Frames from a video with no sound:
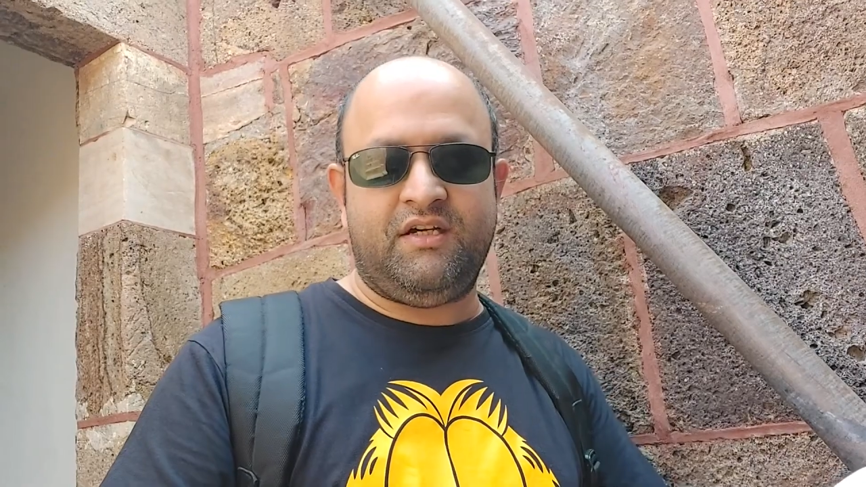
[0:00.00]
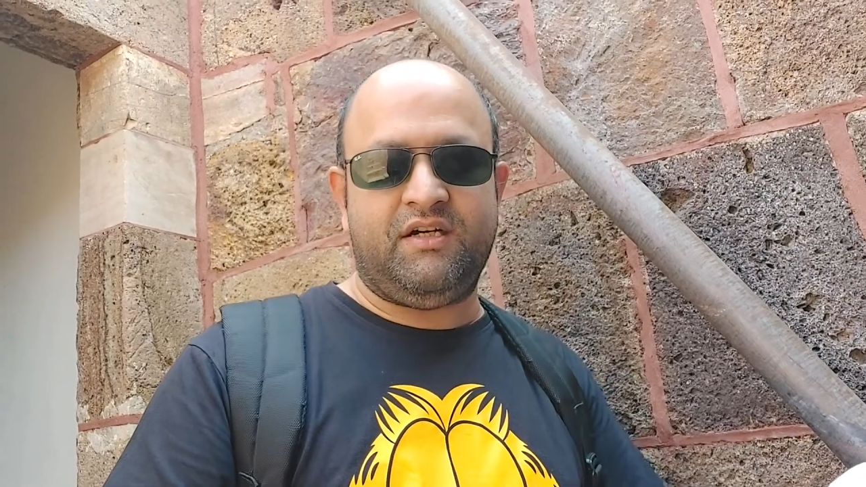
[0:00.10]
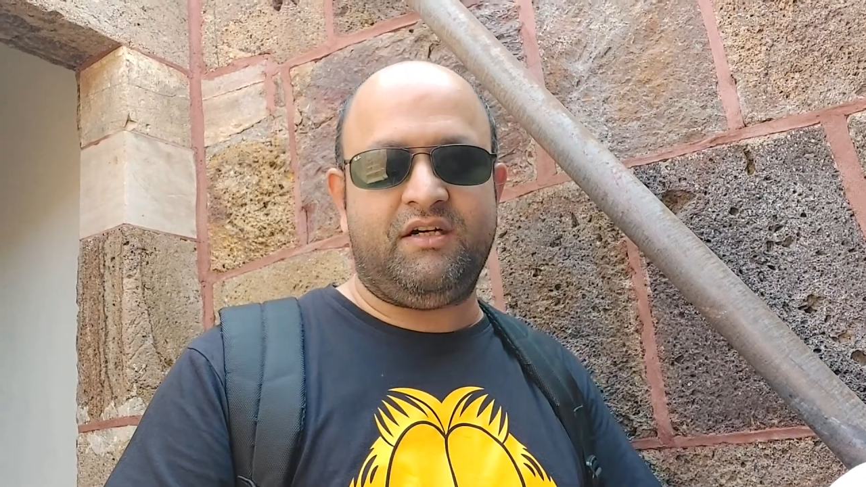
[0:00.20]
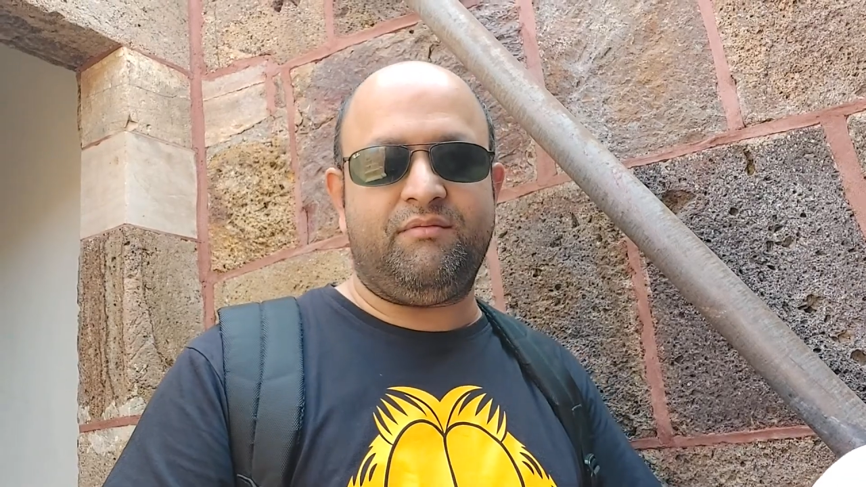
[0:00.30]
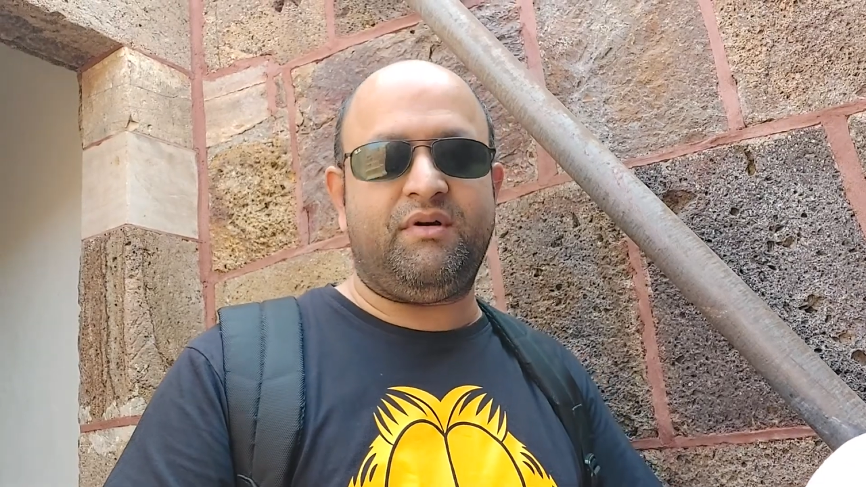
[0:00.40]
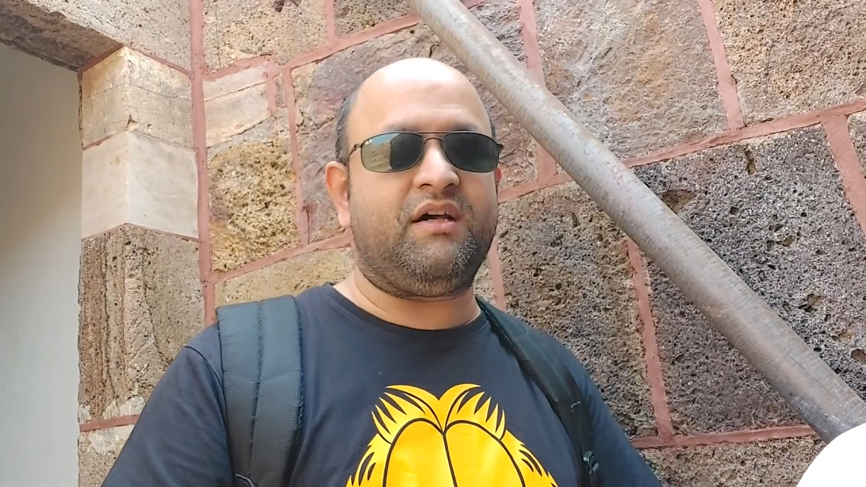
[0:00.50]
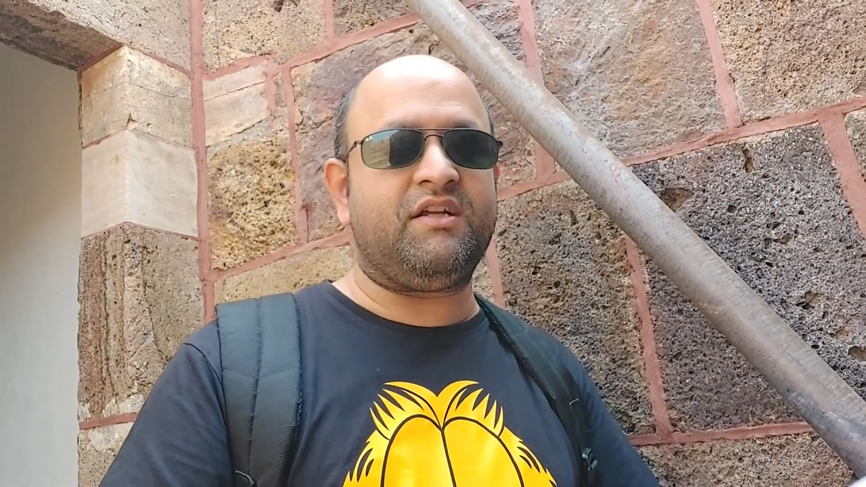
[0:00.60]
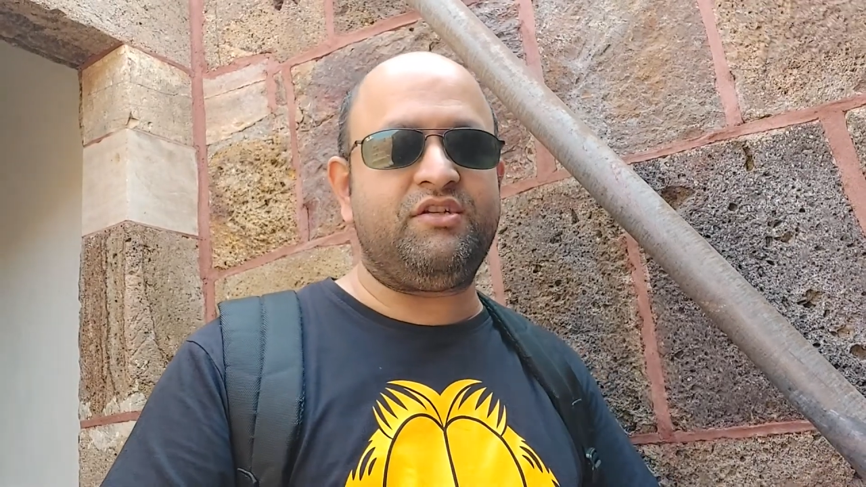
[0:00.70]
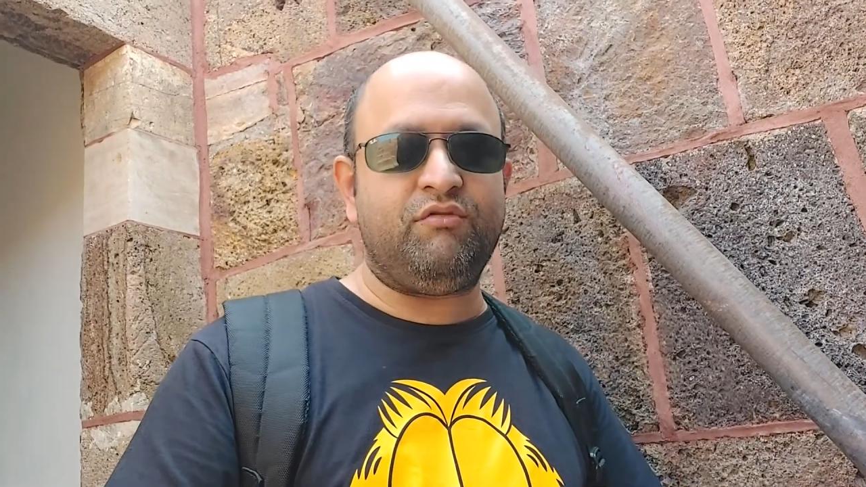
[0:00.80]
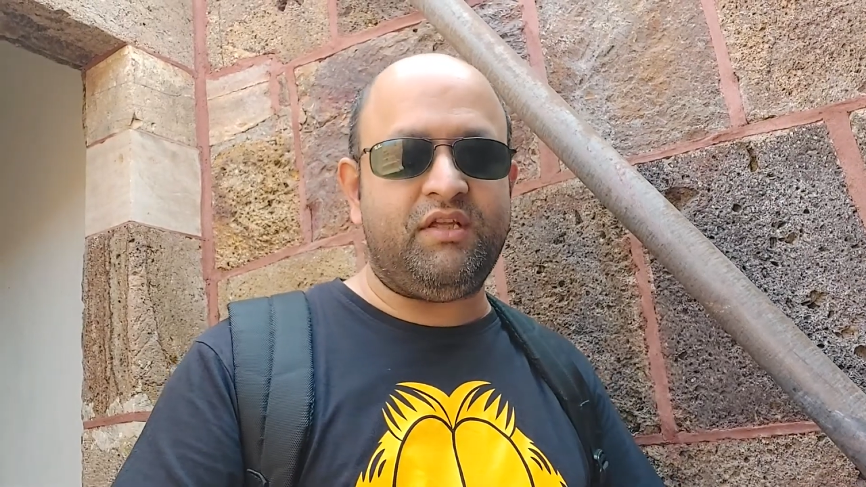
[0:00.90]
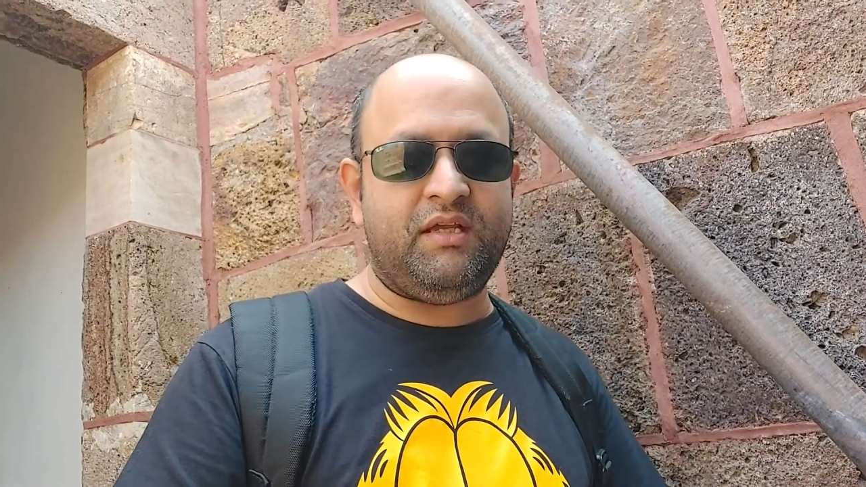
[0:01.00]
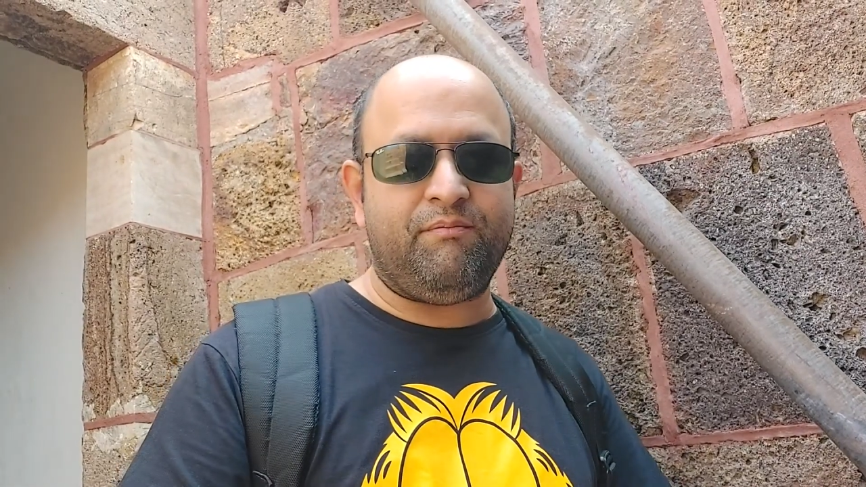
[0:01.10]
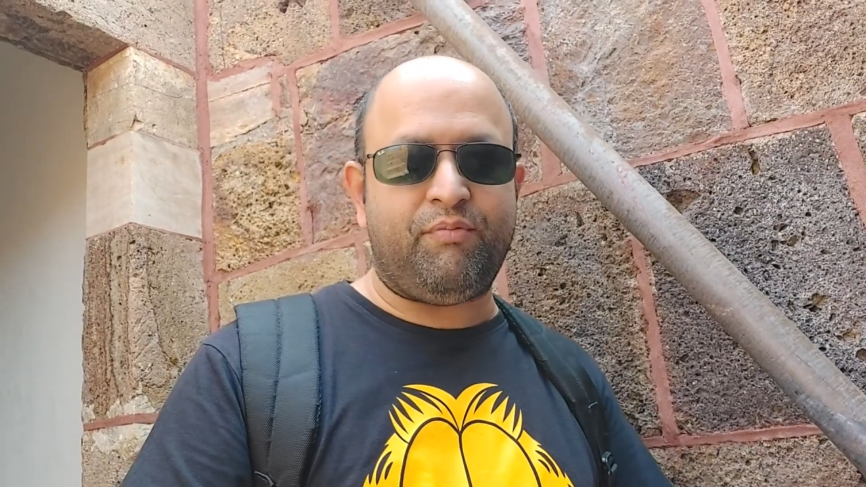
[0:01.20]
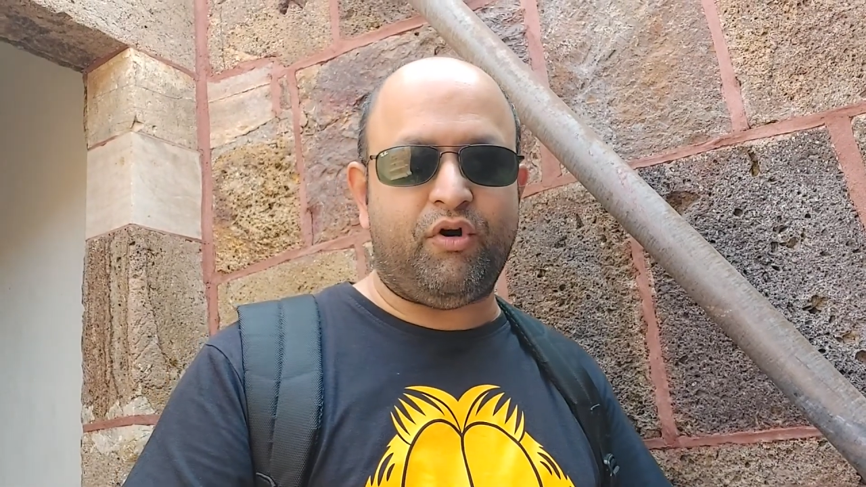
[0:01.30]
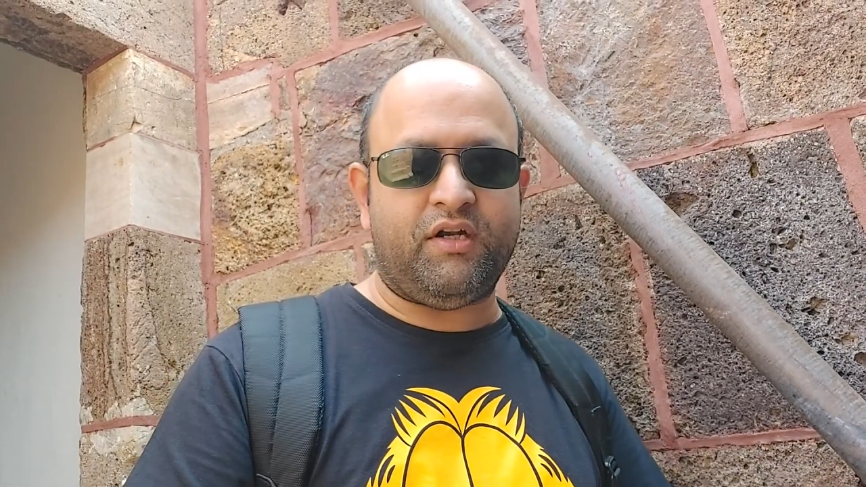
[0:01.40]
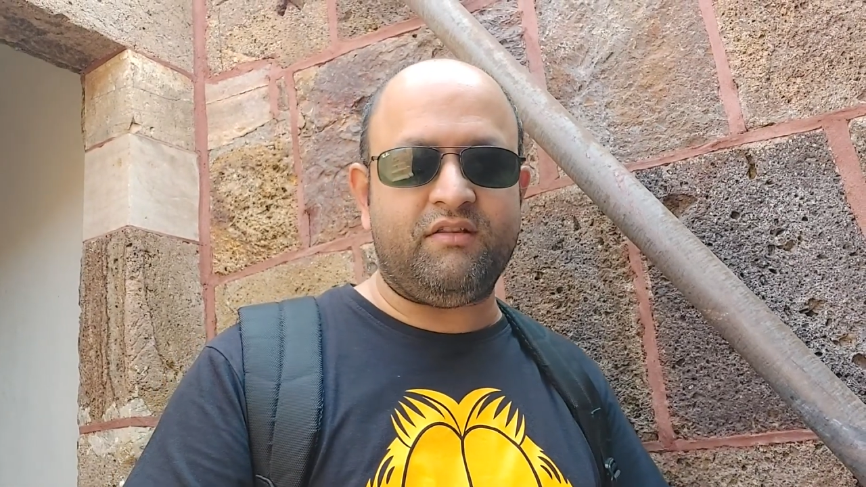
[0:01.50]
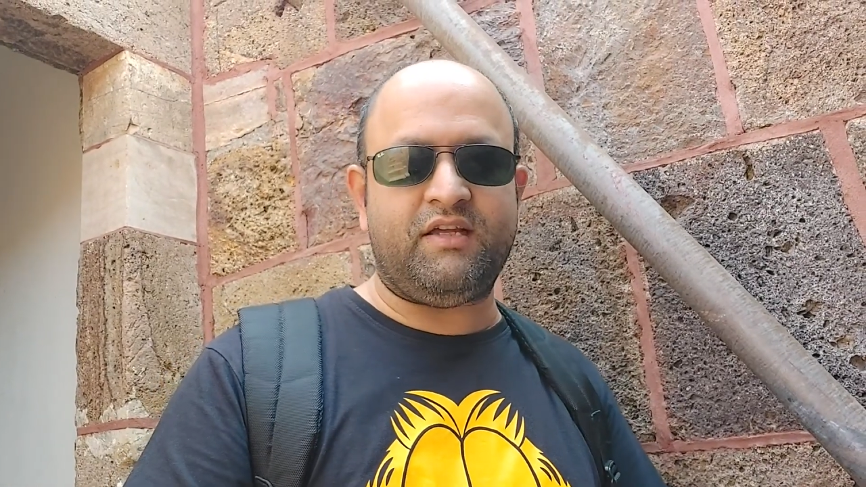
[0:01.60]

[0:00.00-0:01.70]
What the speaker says: Maharaj knew the importance